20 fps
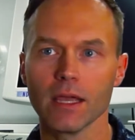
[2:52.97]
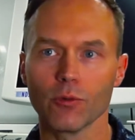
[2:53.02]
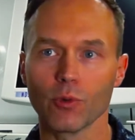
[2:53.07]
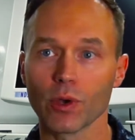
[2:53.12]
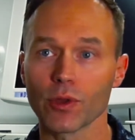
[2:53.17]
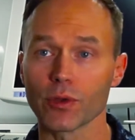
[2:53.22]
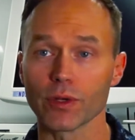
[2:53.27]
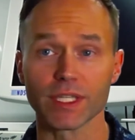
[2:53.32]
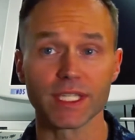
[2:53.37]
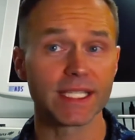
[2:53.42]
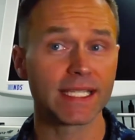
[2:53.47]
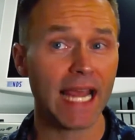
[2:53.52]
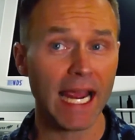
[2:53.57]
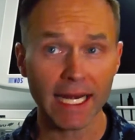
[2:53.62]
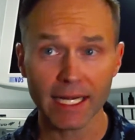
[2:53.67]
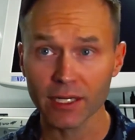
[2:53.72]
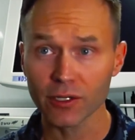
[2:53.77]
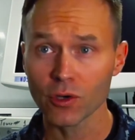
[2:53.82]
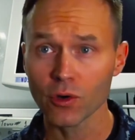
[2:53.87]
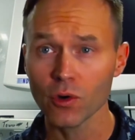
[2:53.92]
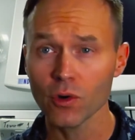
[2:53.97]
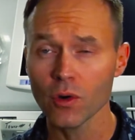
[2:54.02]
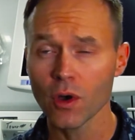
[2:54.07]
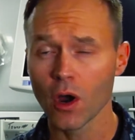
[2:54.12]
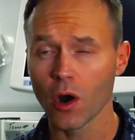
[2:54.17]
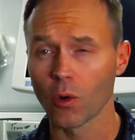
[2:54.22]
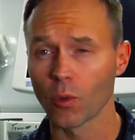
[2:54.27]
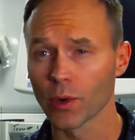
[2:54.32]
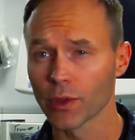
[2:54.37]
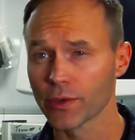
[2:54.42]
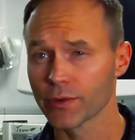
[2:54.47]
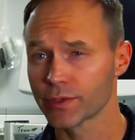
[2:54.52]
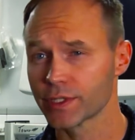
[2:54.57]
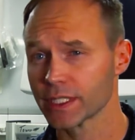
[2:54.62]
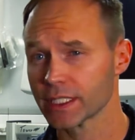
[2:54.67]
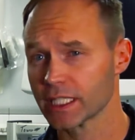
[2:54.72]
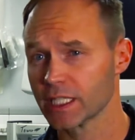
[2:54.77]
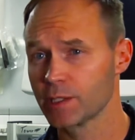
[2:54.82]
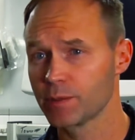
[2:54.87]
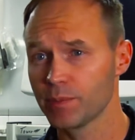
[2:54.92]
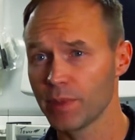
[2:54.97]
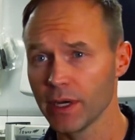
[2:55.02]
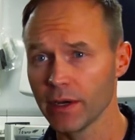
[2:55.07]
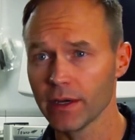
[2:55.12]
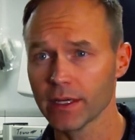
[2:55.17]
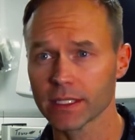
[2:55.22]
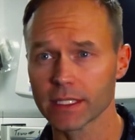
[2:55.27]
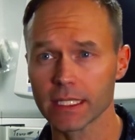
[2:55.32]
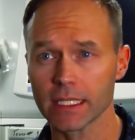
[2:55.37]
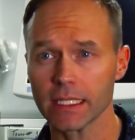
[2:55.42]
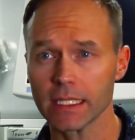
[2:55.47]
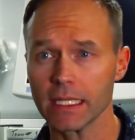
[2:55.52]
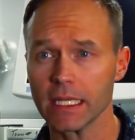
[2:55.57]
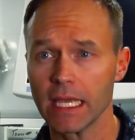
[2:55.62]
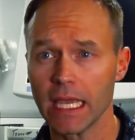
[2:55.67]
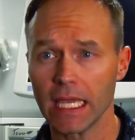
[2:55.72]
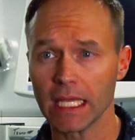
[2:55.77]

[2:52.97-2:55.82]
whether it's technical or whether it's experience in